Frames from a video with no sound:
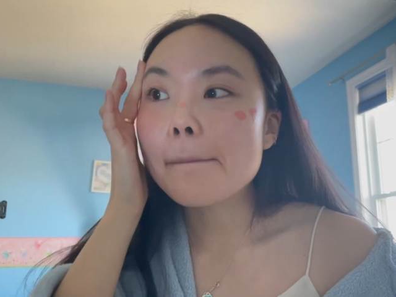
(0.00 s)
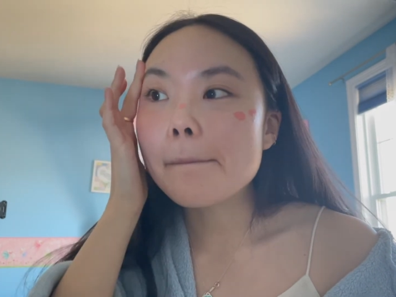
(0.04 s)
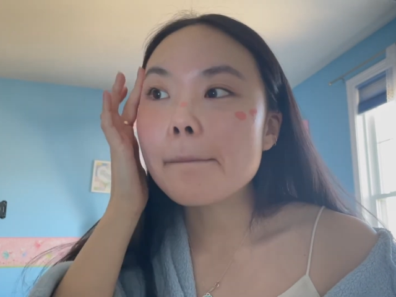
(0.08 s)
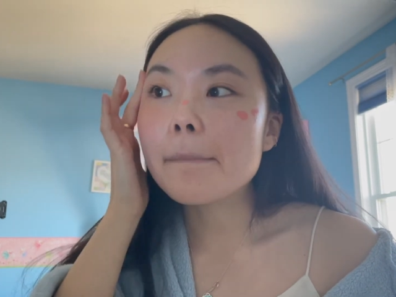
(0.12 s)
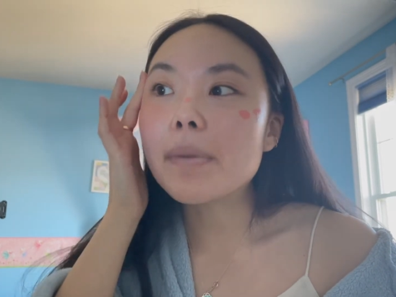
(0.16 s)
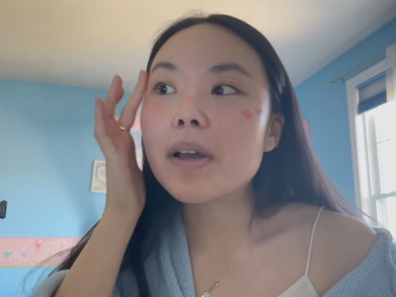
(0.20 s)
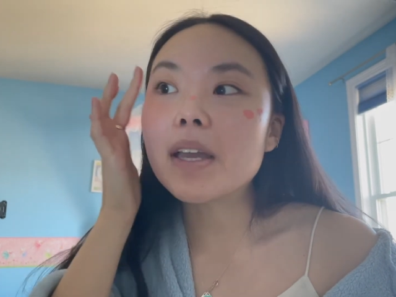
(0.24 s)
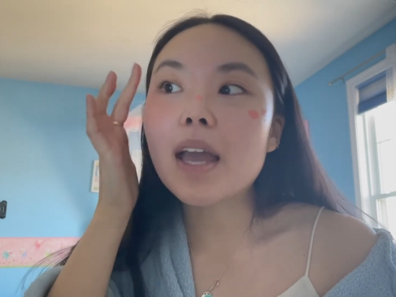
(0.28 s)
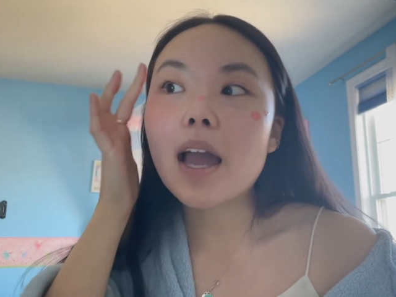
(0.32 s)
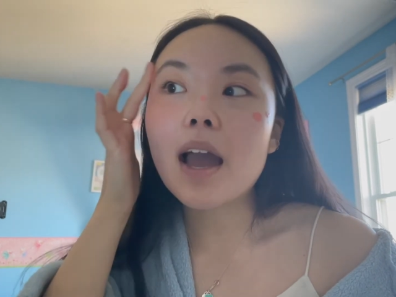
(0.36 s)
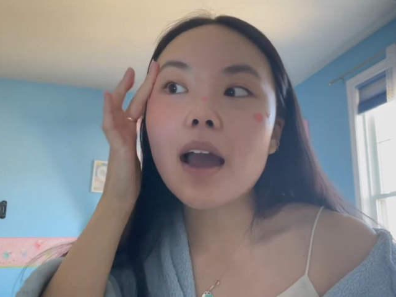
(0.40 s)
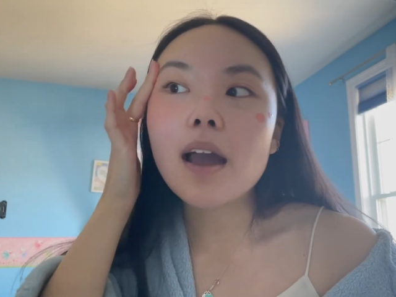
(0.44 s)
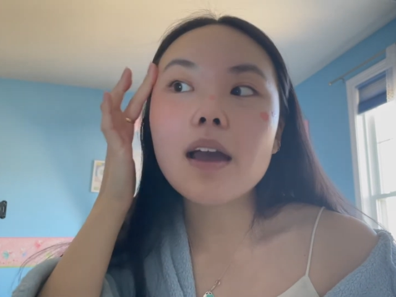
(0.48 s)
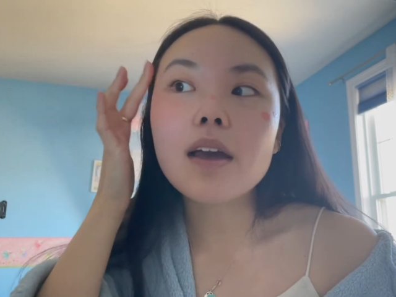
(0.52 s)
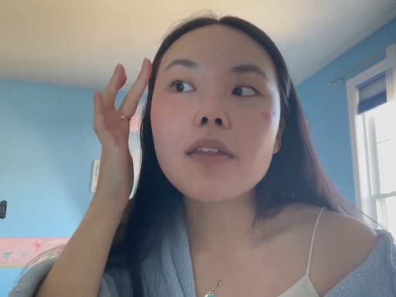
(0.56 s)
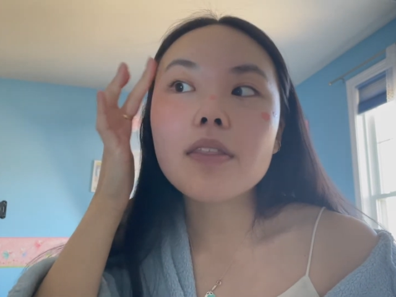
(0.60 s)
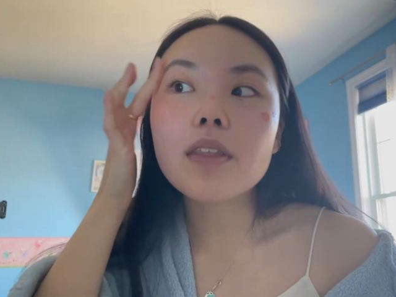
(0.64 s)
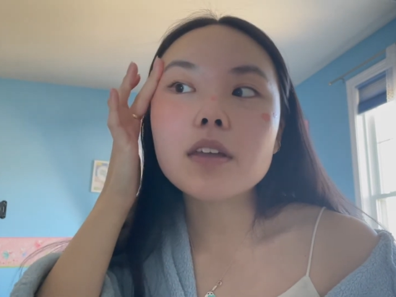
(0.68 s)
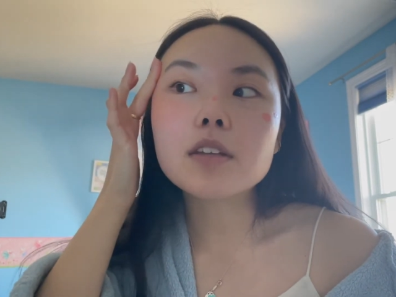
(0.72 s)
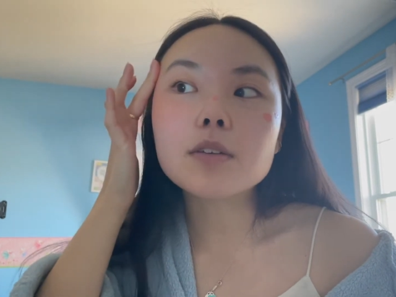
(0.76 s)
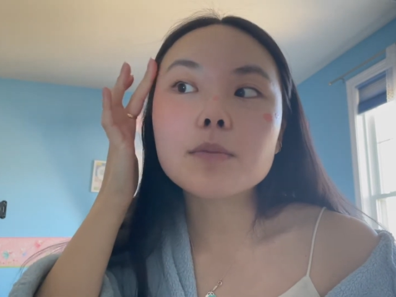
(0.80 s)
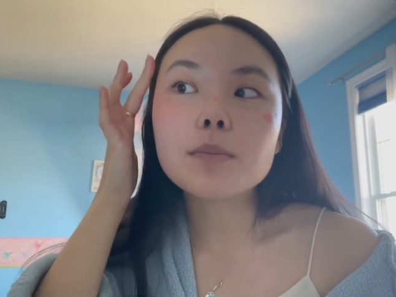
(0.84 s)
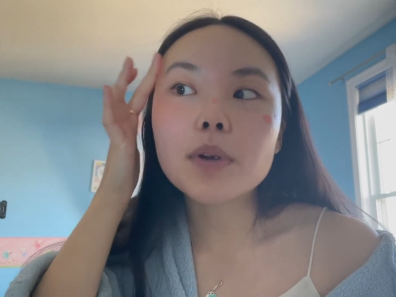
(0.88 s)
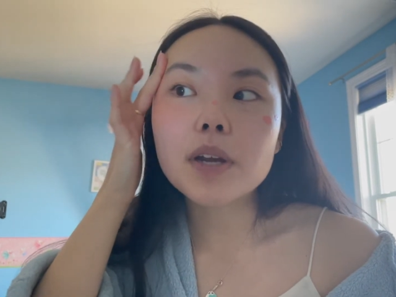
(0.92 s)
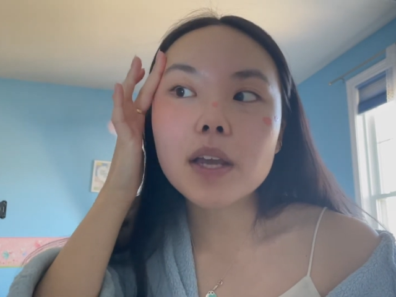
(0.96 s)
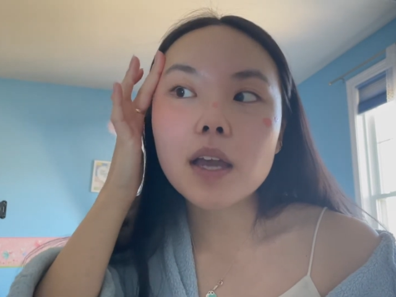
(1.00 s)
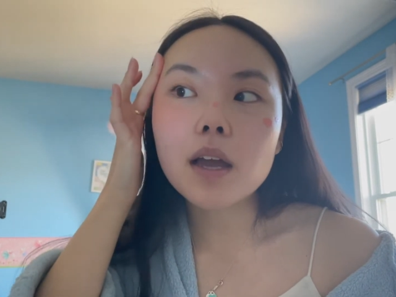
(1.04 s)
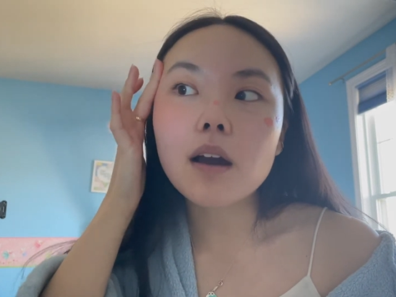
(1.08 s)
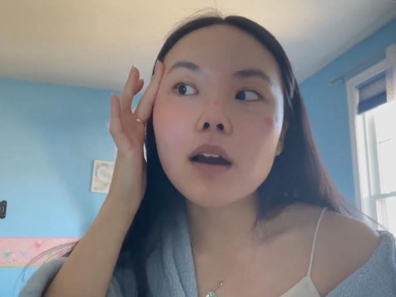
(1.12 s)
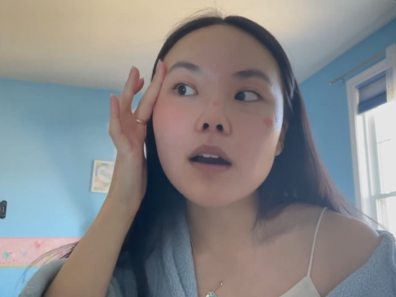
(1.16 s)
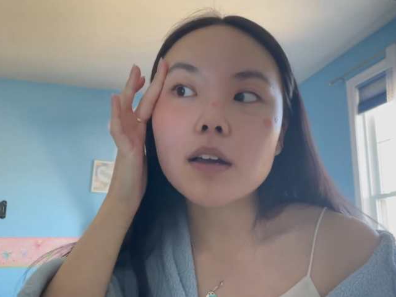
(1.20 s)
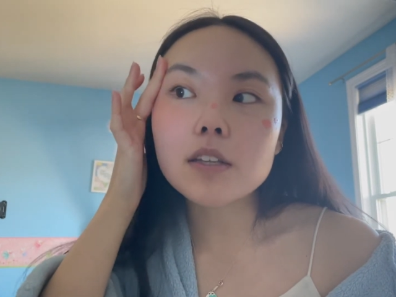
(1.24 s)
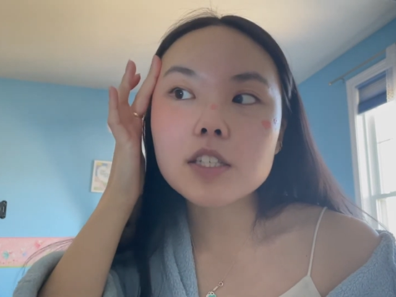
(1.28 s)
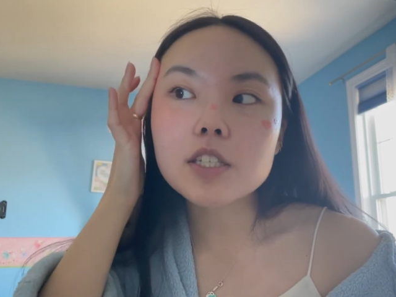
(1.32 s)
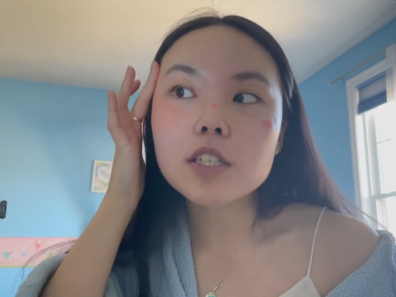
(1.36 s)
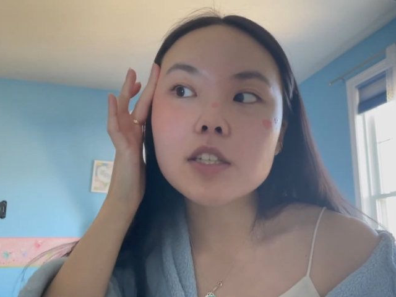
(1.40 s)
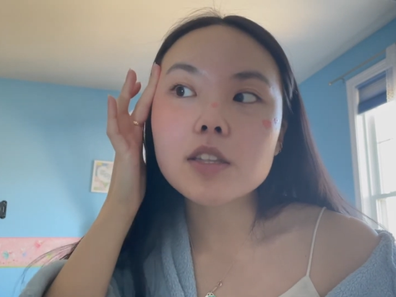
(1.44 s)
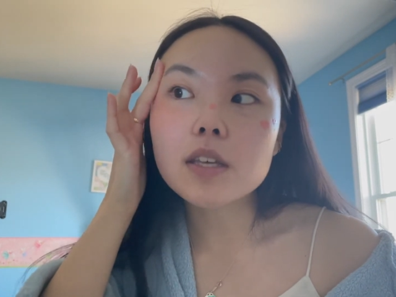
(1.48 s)
But yeah, and then bring it
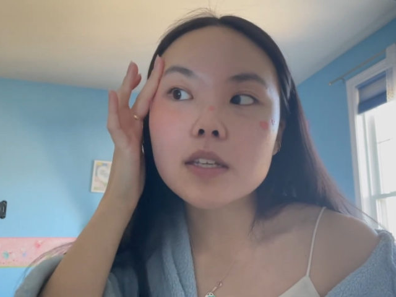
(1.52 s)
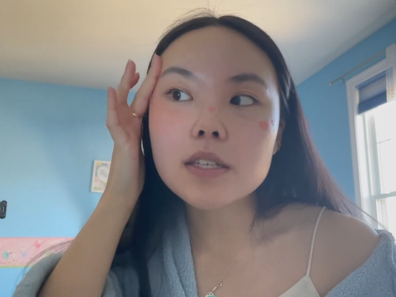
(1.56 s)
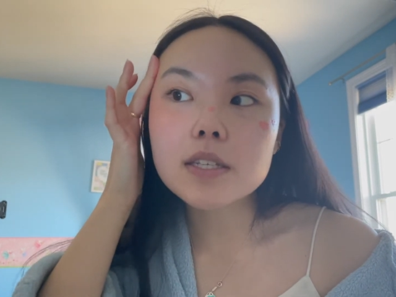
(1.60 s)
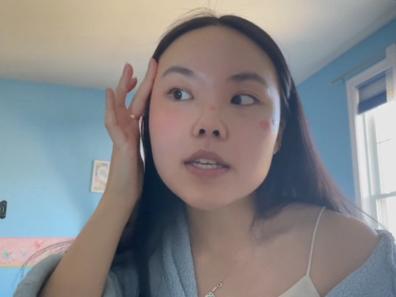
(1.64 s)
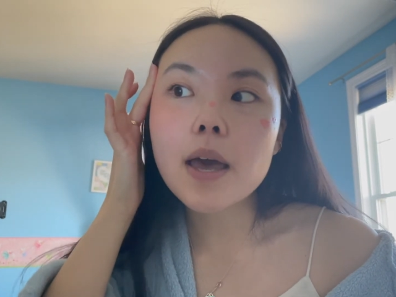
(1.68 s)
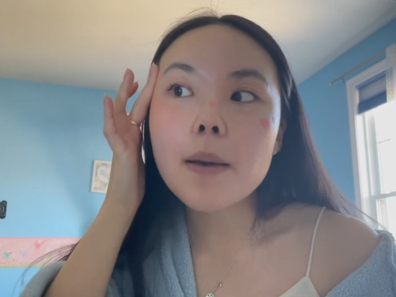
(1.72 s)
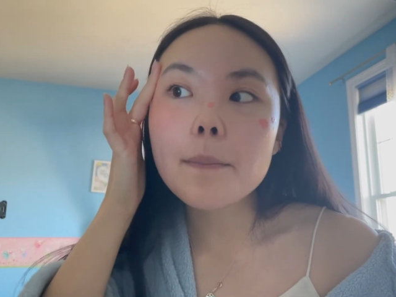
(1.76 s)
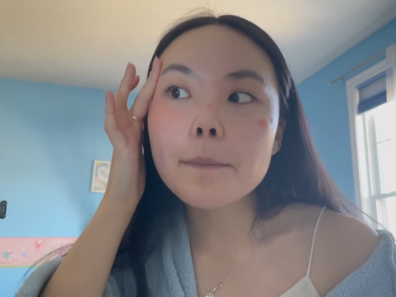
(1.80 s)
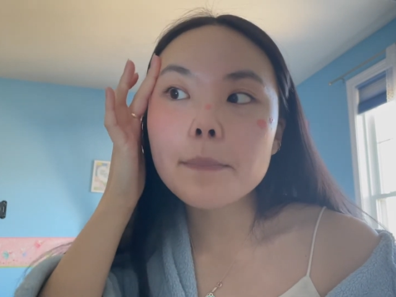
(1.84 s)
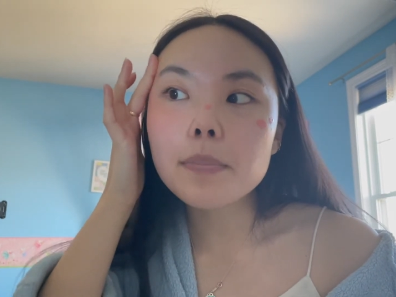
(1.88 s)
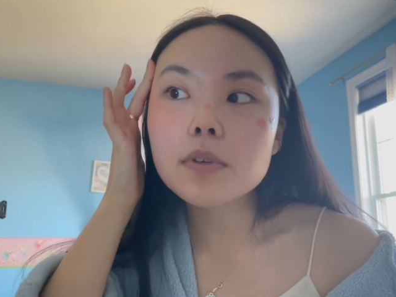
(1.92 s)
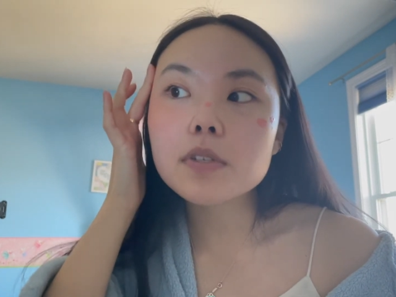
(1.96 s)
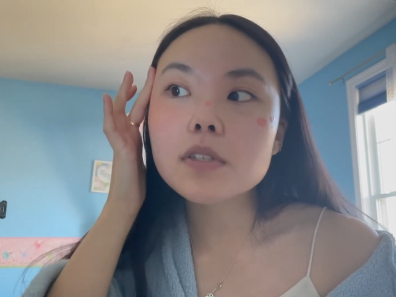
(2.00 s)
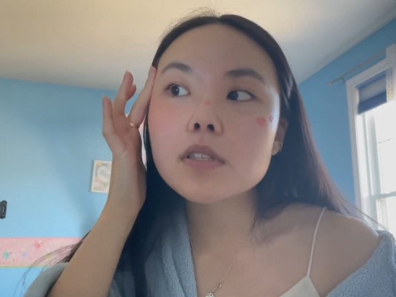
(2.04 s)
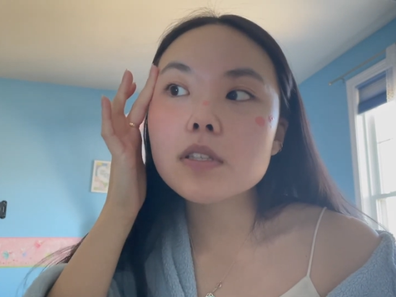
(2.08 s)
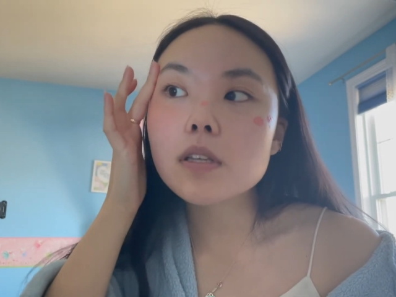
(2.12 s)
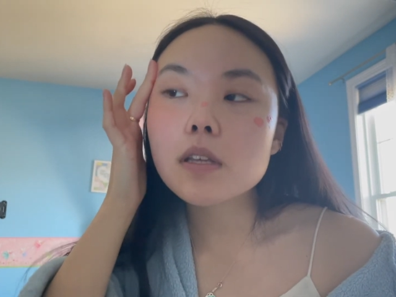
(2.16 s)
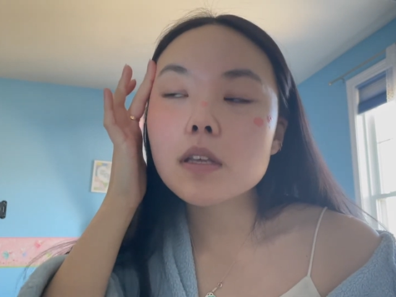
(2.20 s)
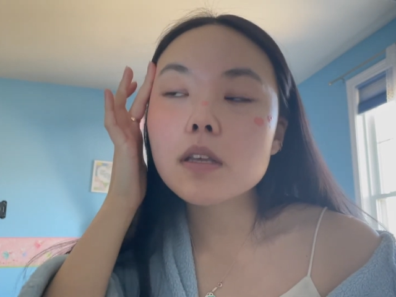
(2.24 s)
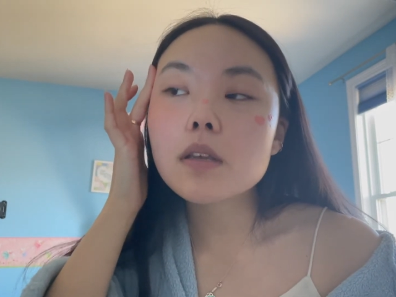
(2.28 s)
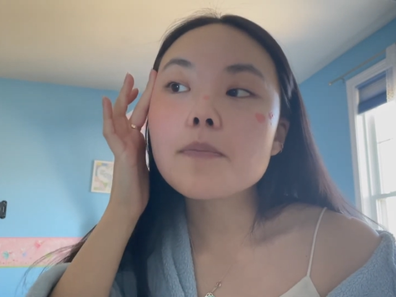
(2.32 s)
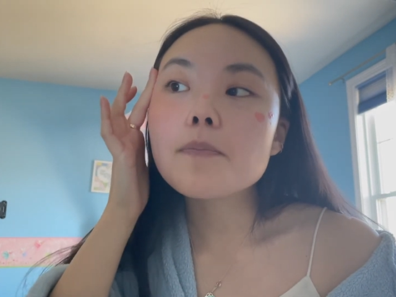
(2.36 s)
onto the temples